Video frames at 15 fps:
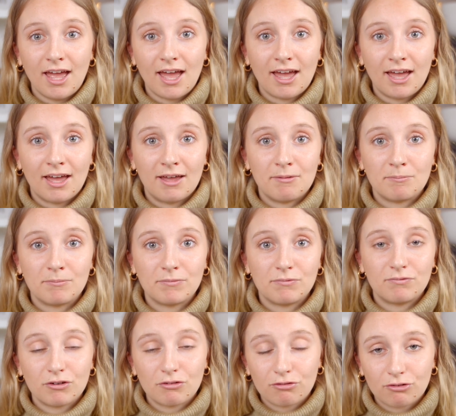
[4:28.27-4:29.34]

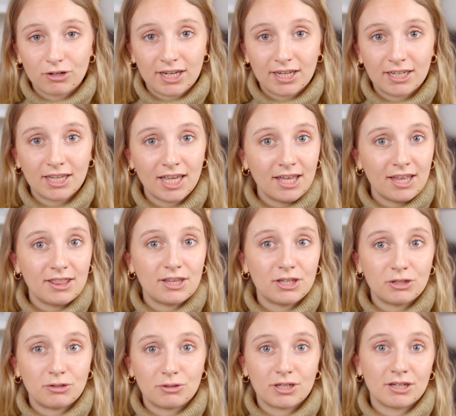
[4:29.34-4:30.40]
for free that
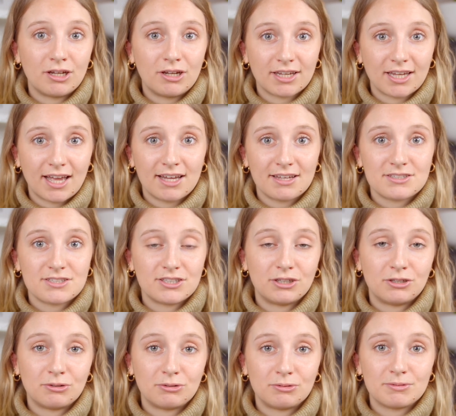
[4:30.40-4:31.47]
you can look at
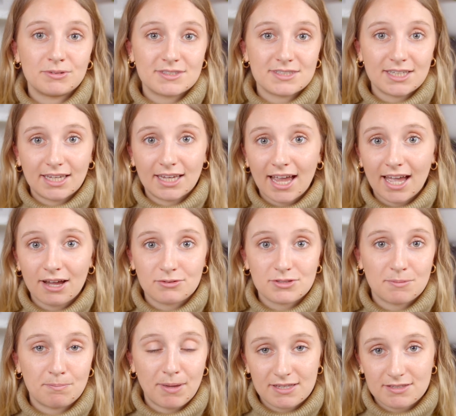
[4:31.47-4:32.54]
to see how
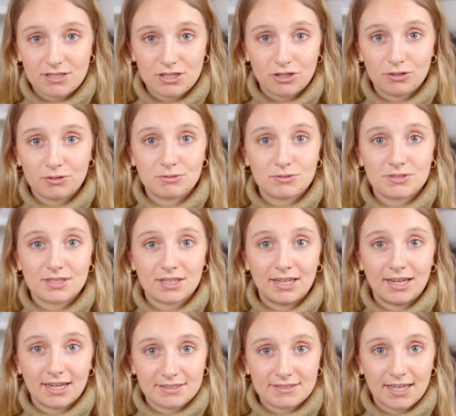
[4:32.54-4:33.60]
to best use
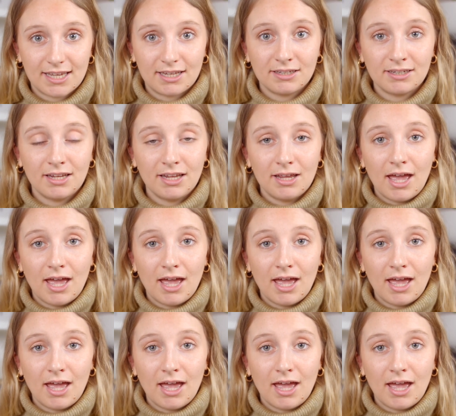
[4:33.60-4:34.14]
LinkedIn.